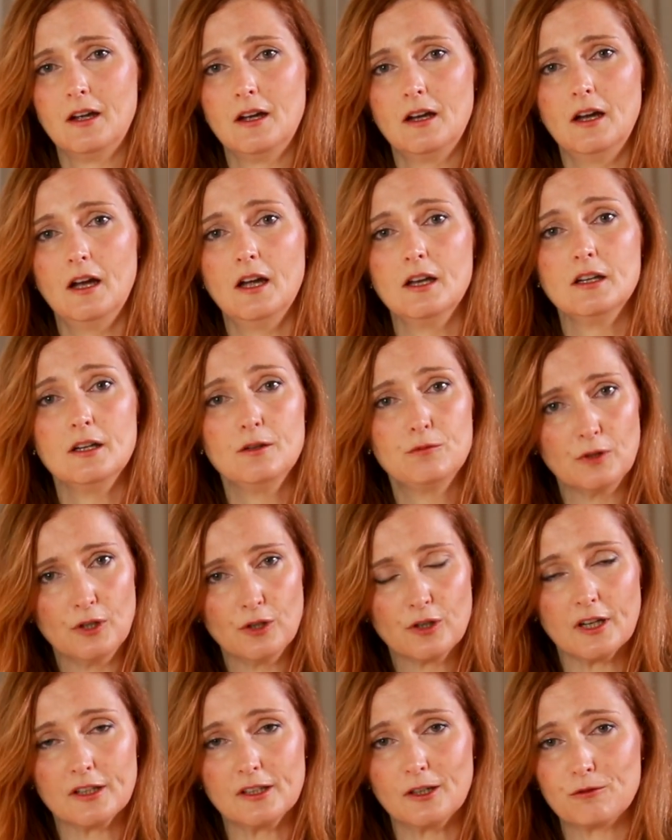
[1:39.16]
And if we
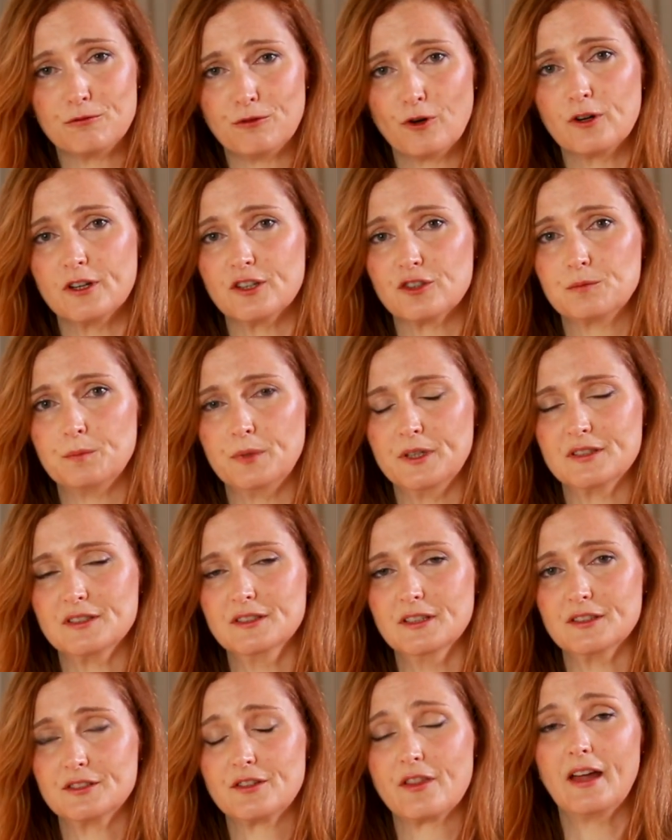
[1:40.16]
look at our forest
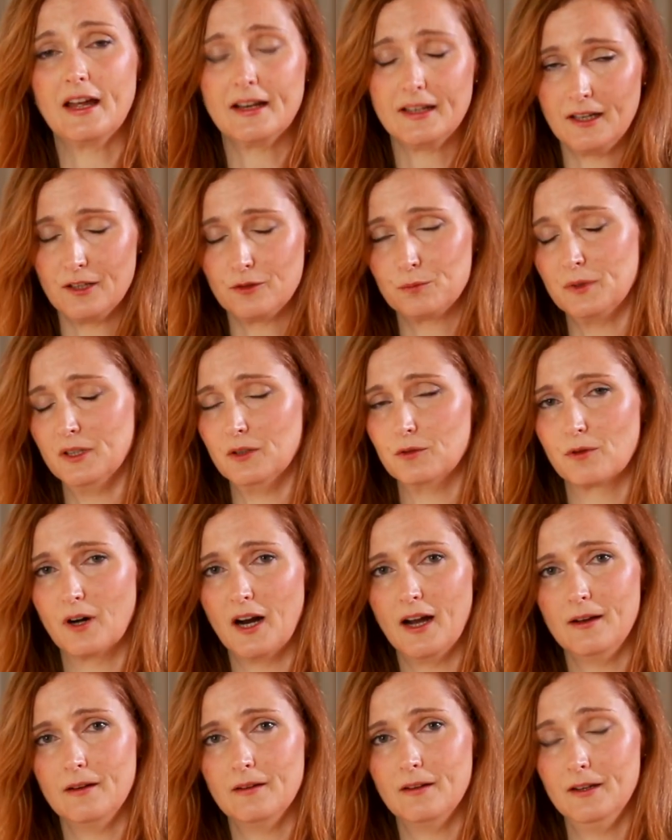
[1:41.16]
business, that has been
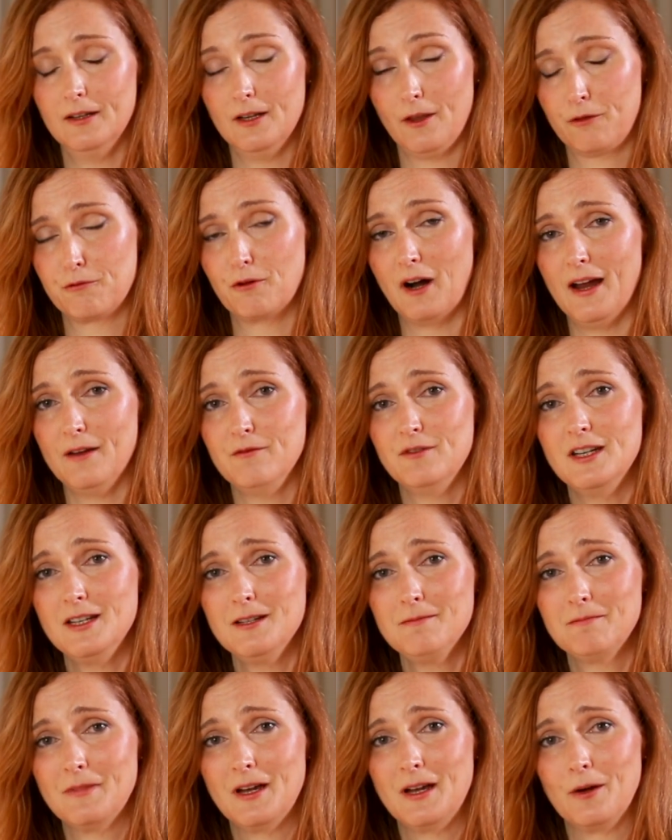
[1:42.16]

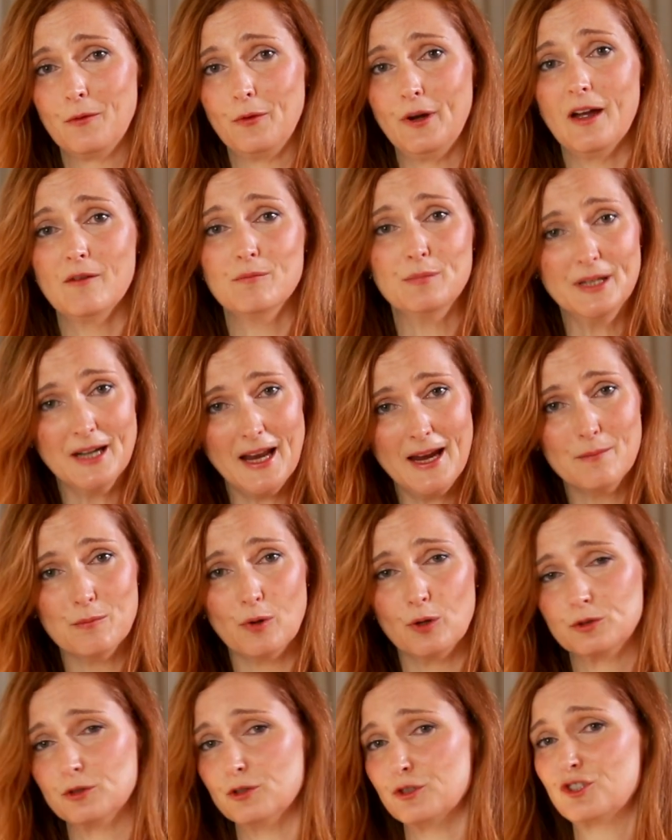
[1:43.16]
thriving. We have been
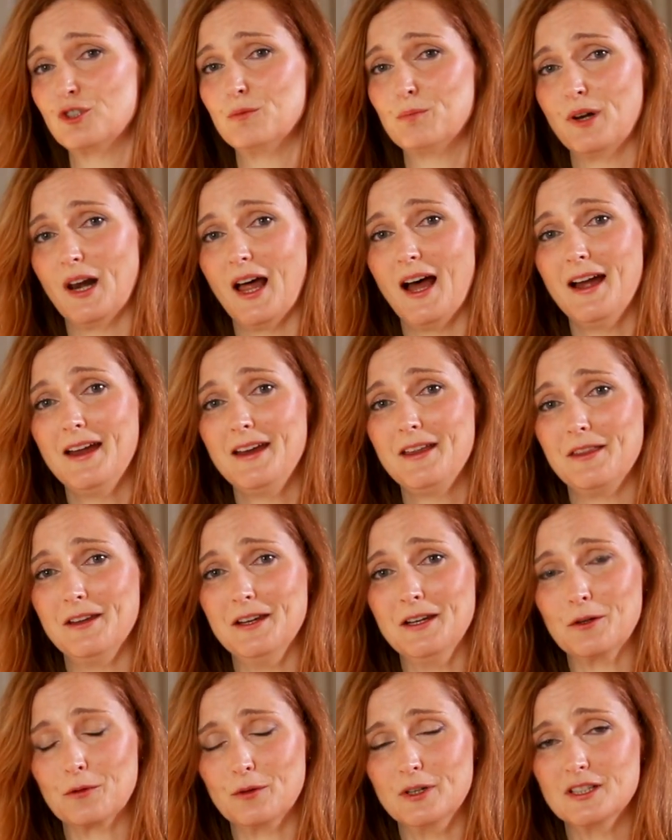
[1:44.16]
able to supply
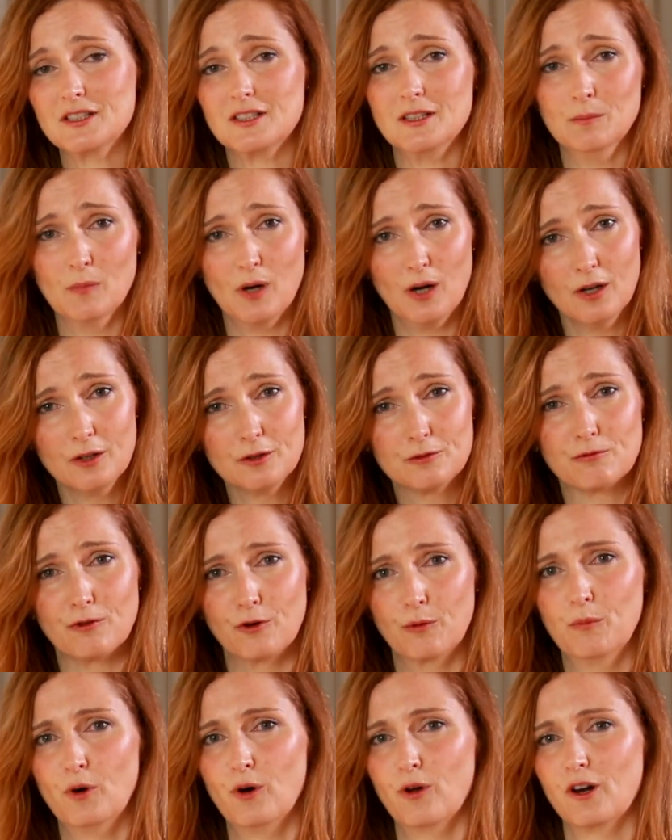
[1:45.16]
the increased demand
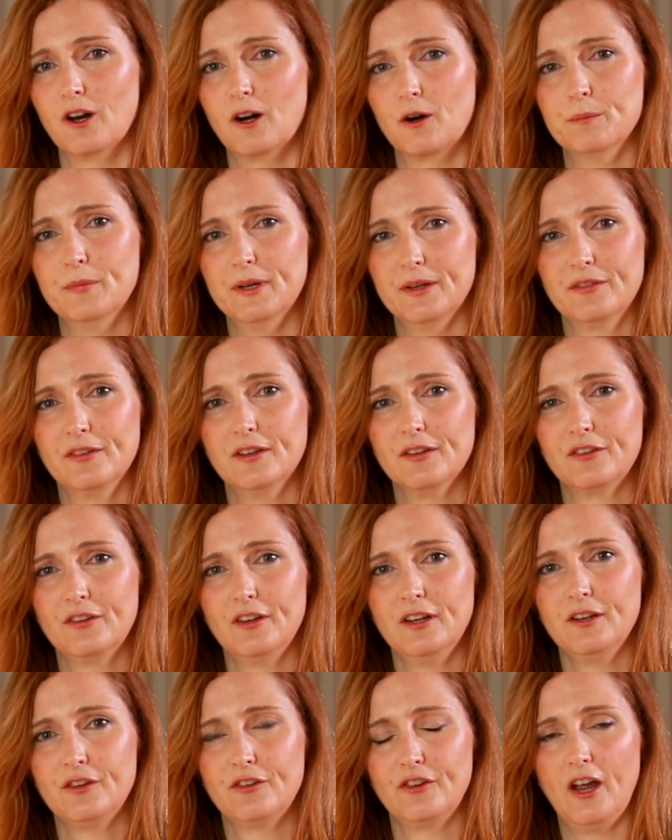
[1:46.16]
from all our
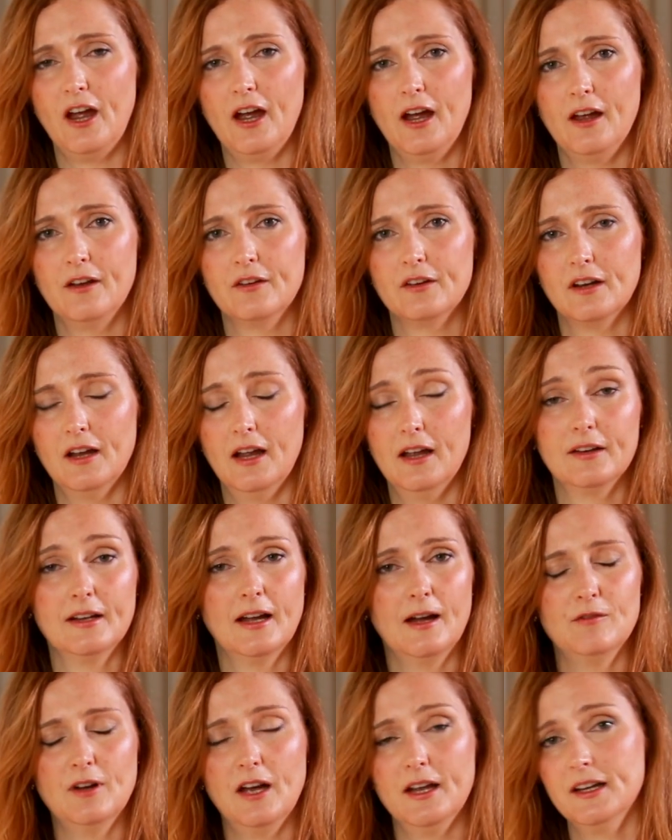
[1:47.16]
businesses and
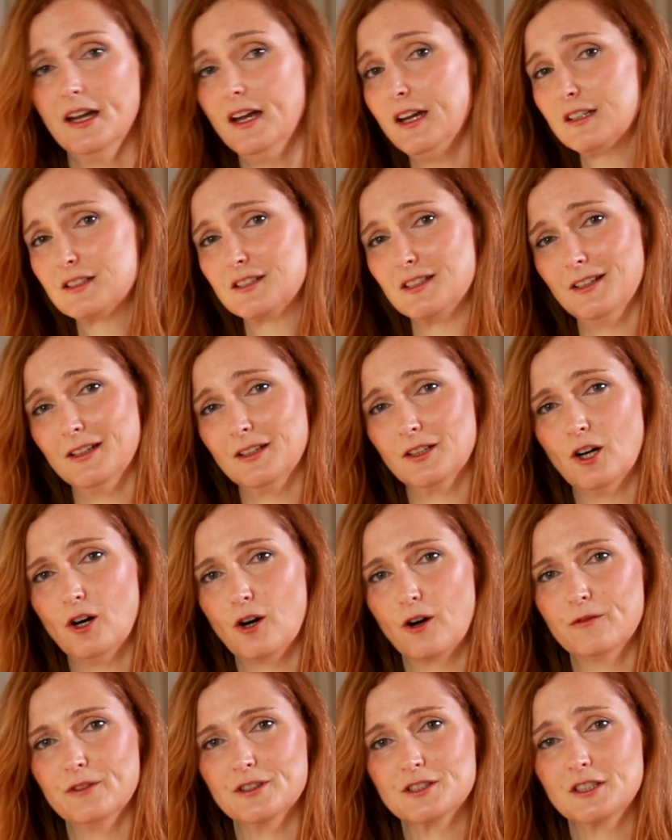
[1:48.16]
have had excellent
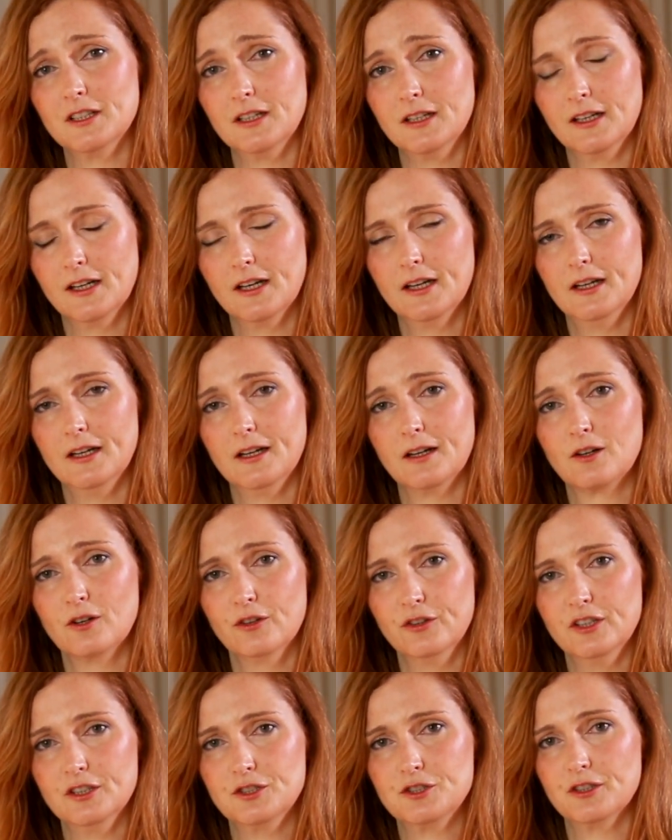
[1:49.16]
harvesting
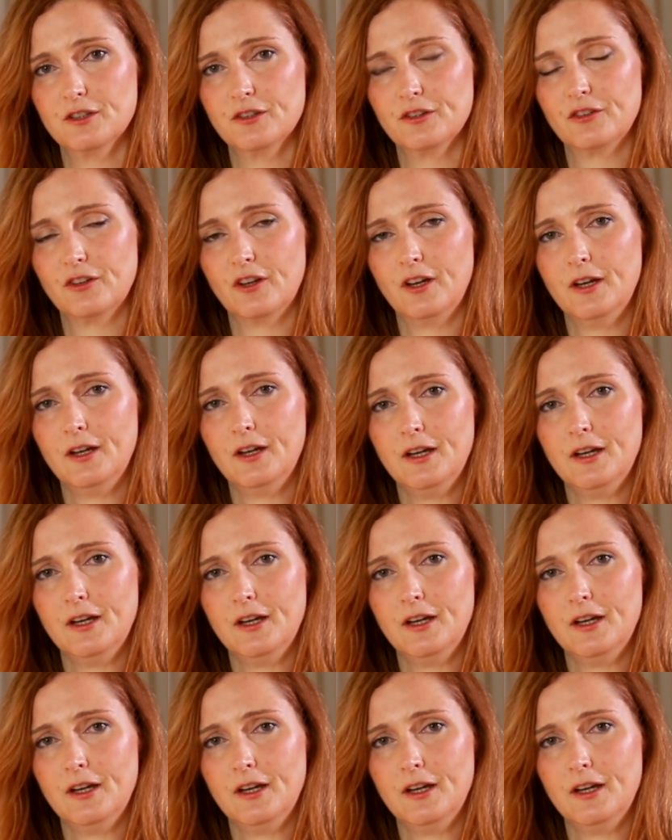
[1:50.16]
conditions.